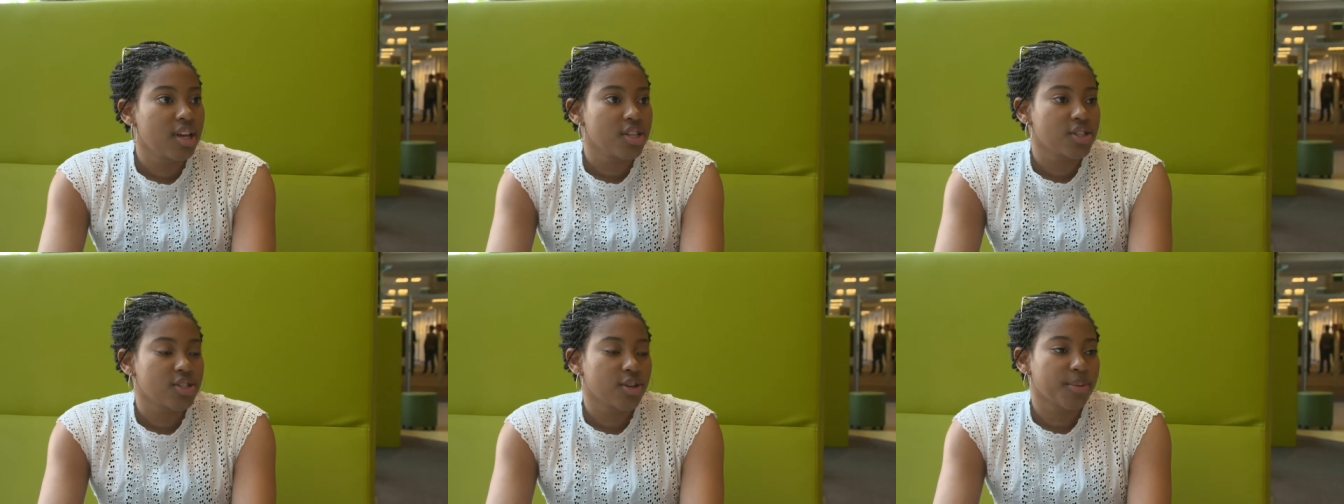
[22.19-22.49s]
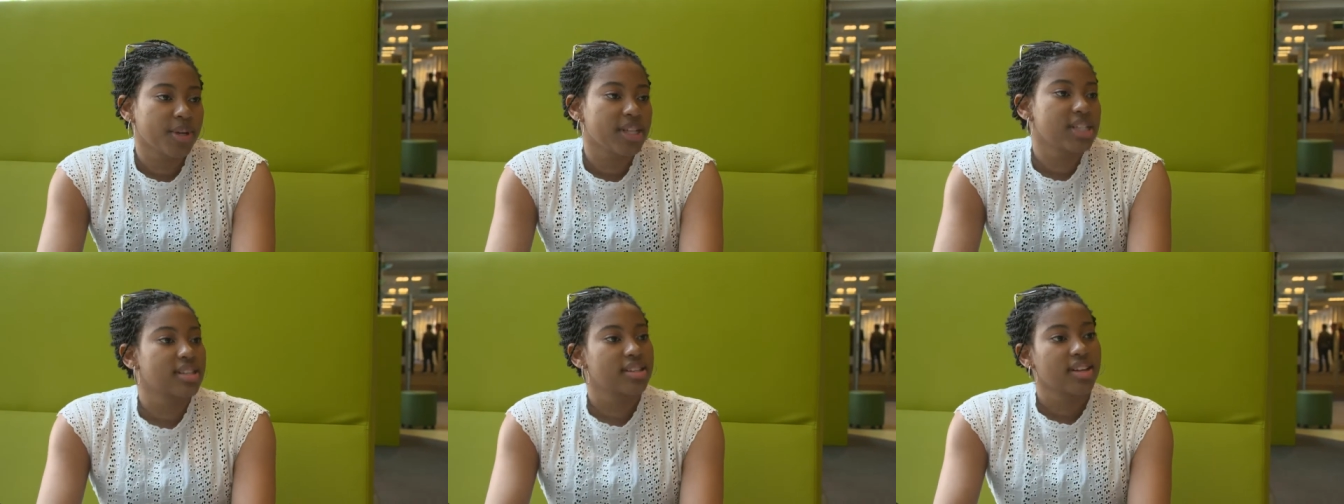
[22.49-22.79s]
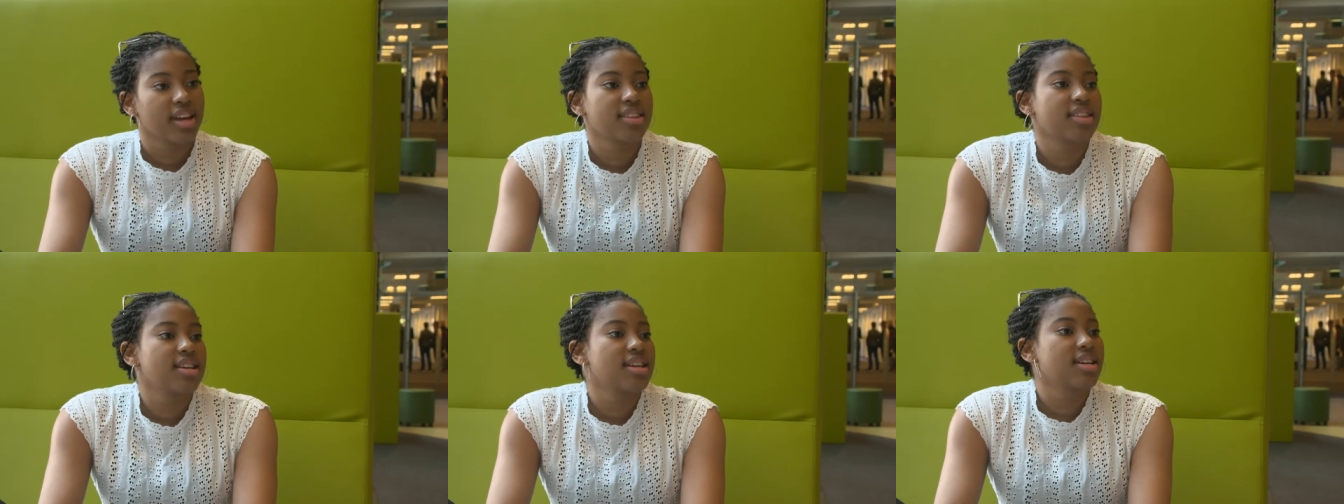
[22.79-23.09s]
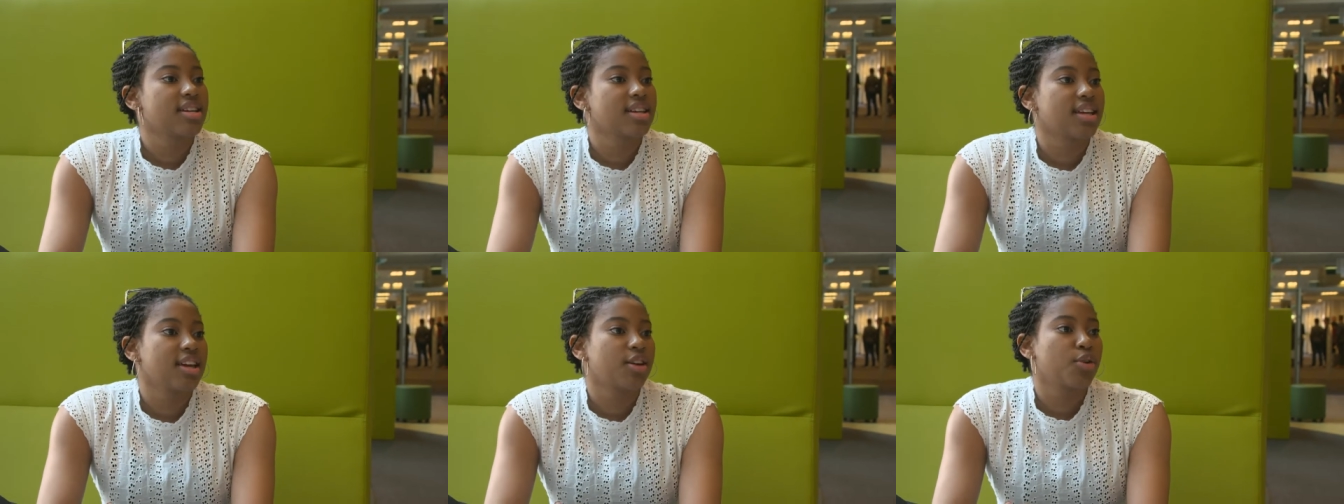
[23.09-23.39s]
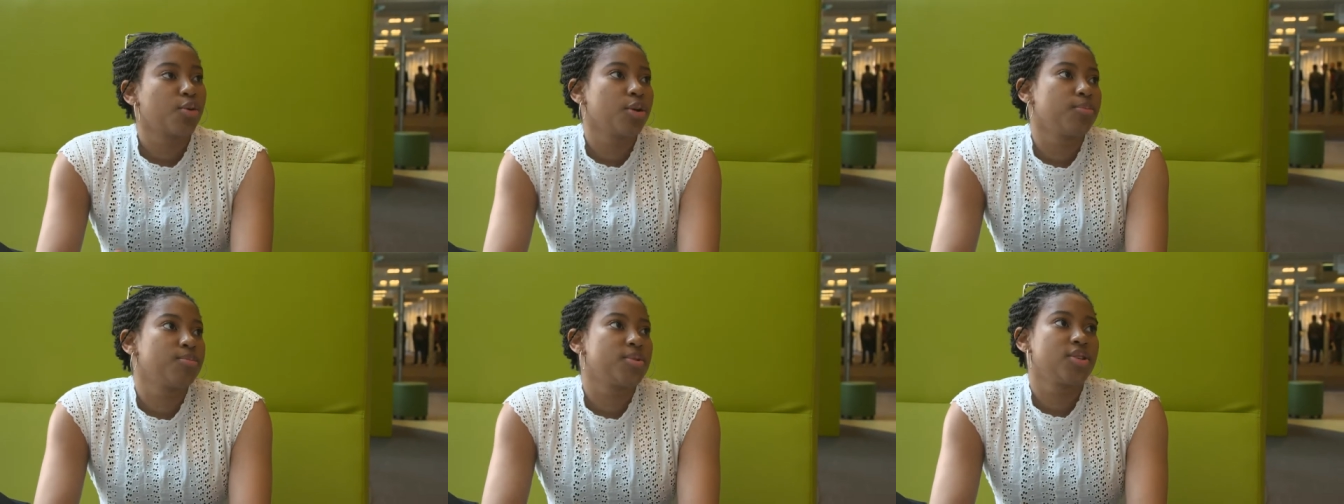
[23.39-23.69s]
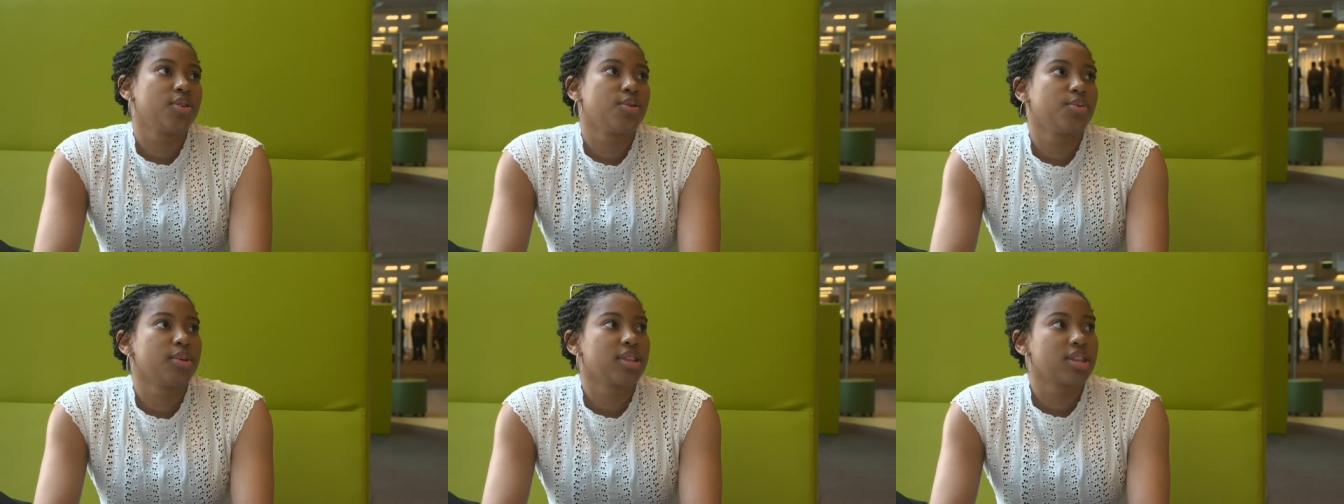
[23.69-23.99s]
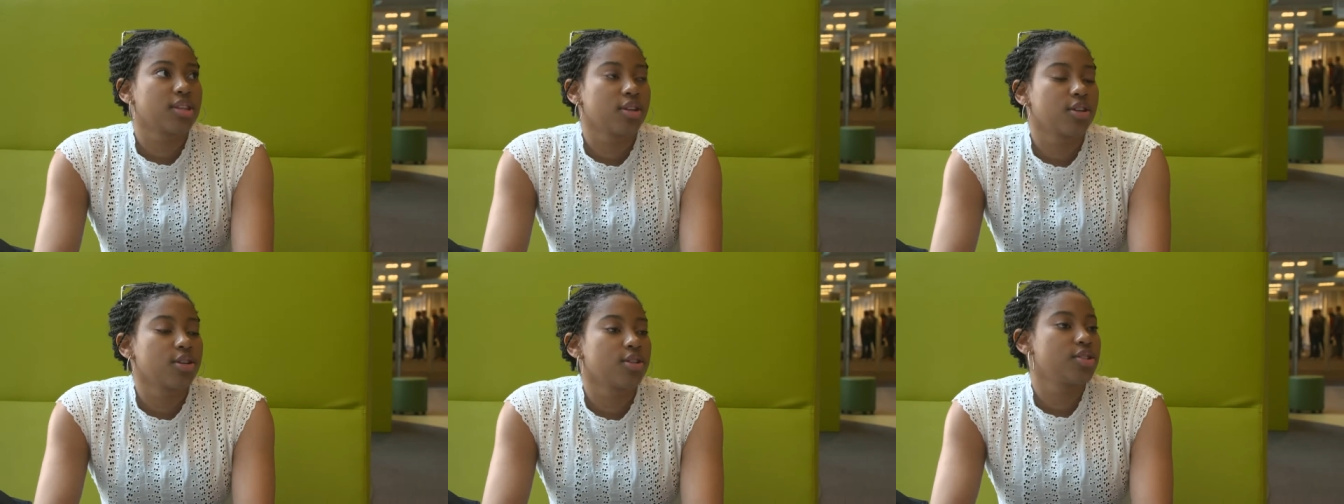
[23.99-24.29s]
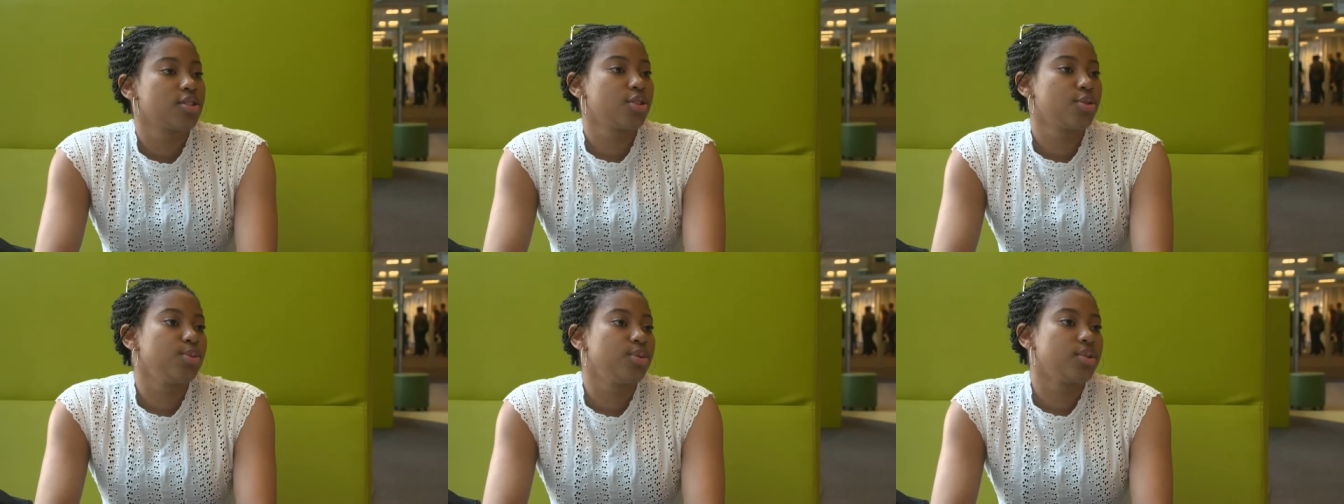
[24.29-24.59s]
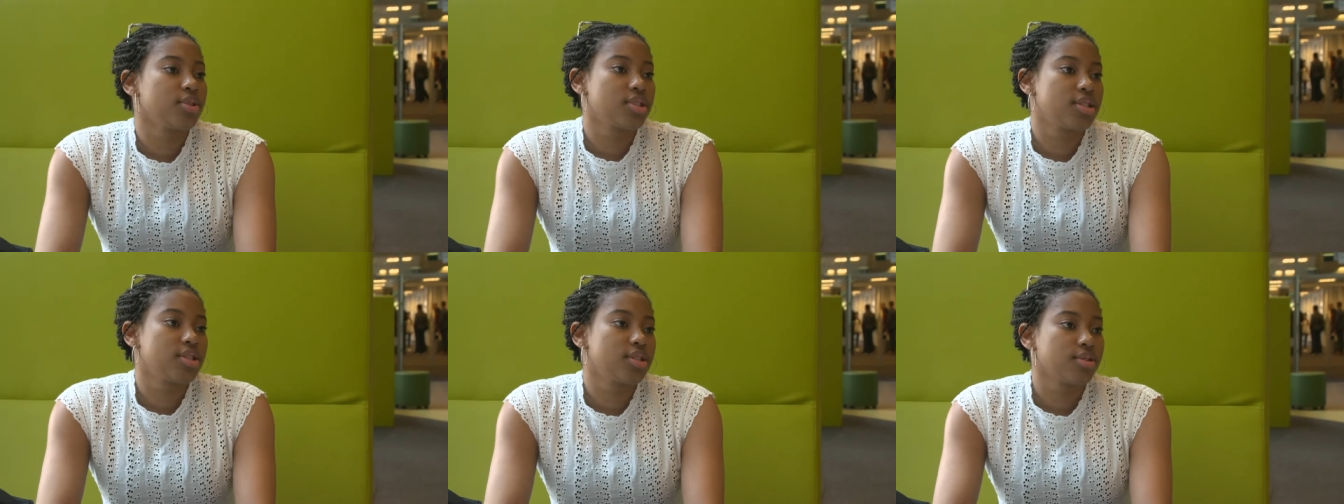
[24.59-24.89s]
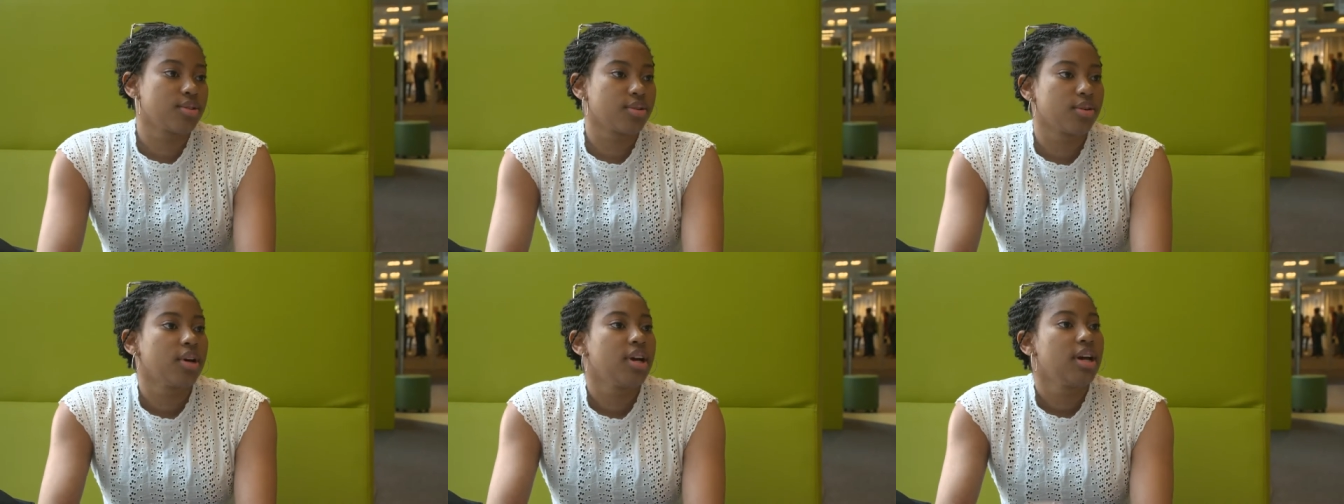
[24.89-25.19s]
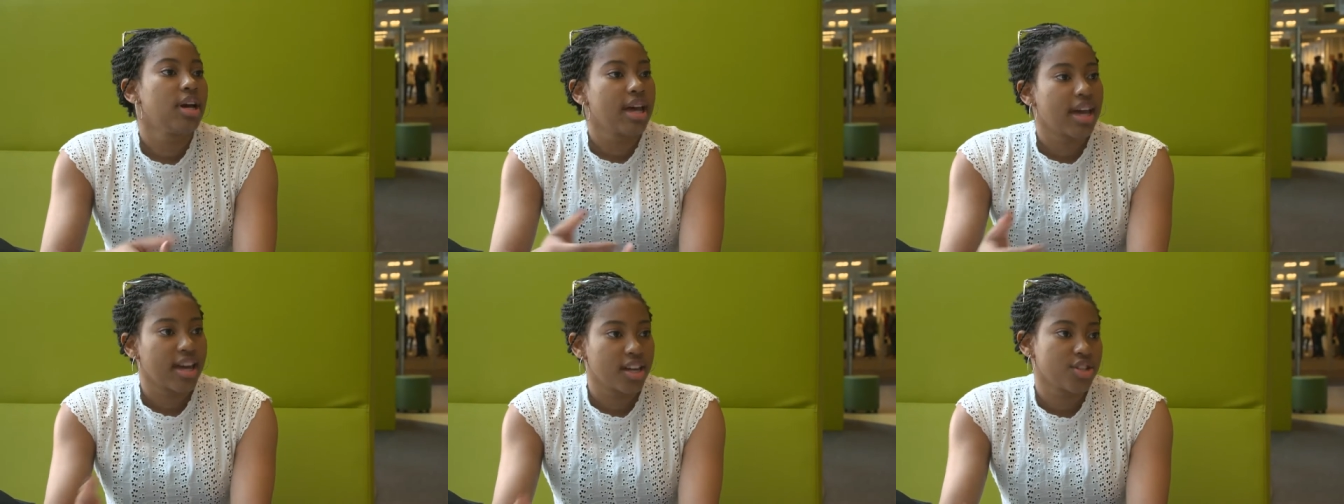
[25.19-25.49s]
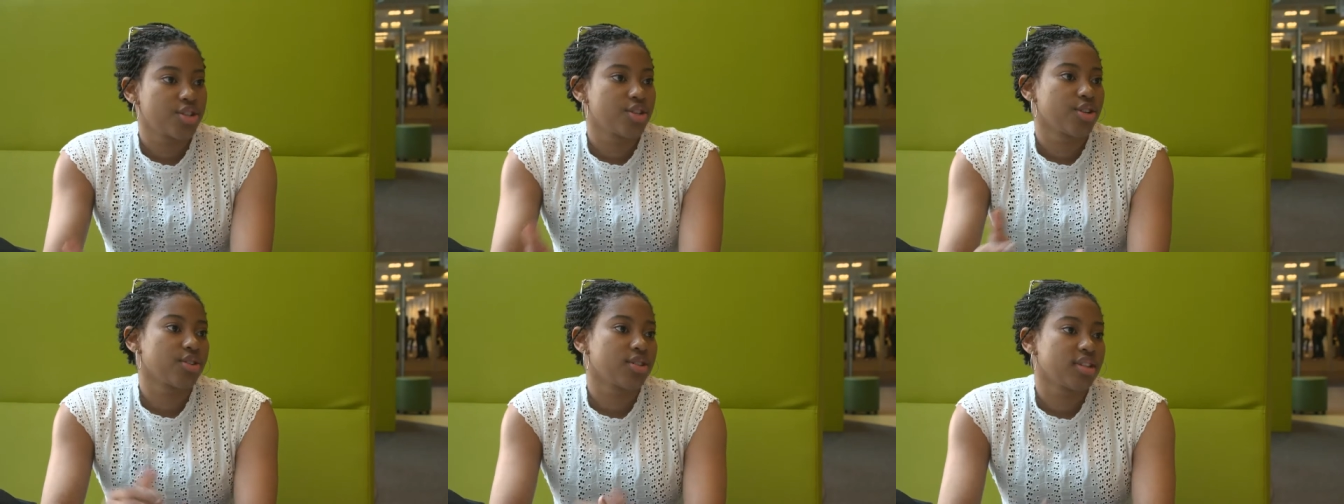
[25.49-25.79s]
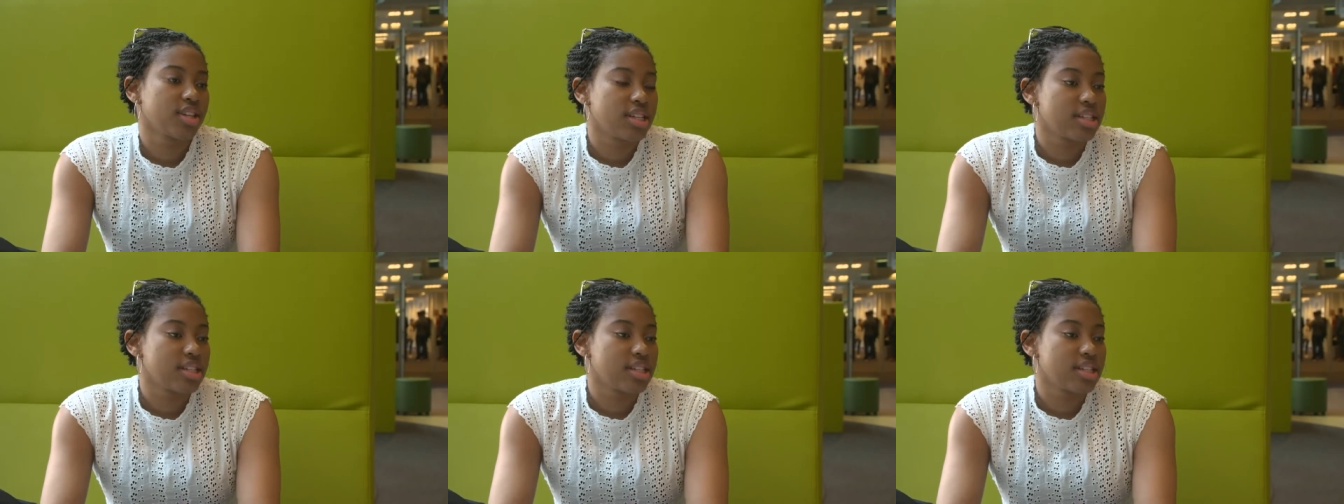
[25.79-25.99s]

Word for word: So basically I think it equips you with the good tools to enter the